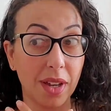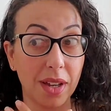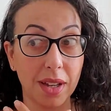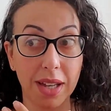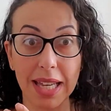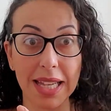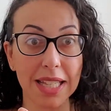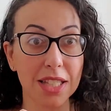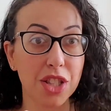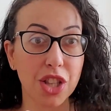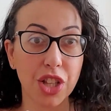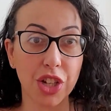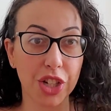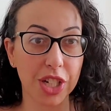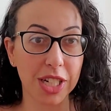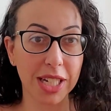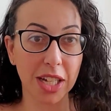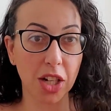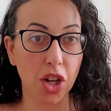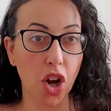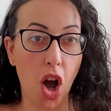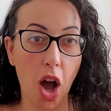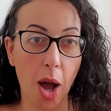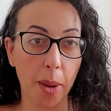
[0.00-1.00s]
he's
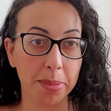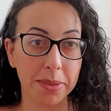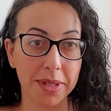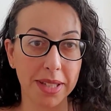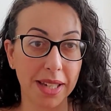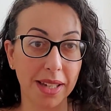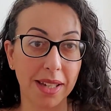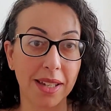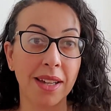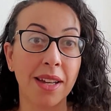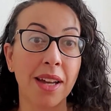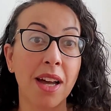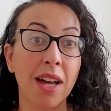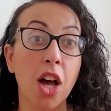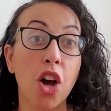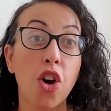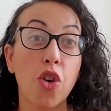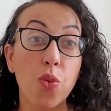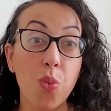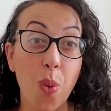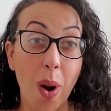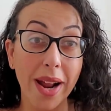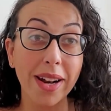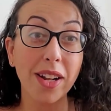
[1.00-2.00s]
learning Coptic
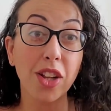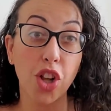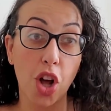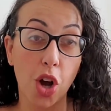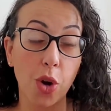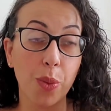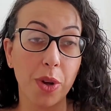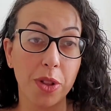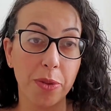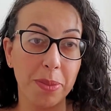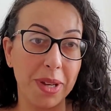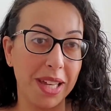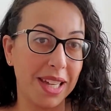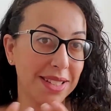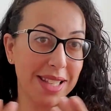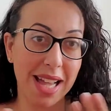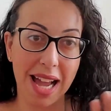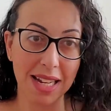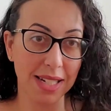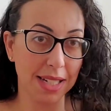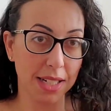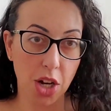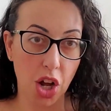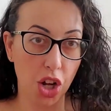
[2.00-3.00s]
right along with me because
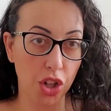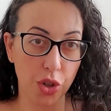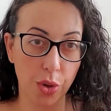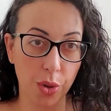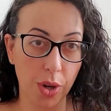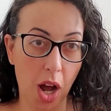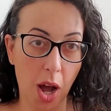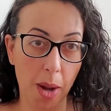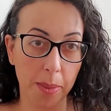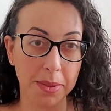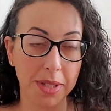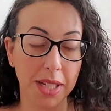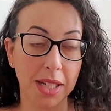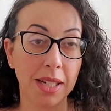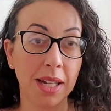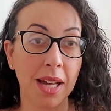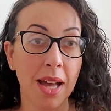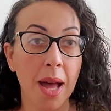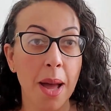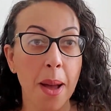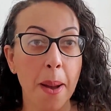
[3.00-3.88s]
I did not know Coptic,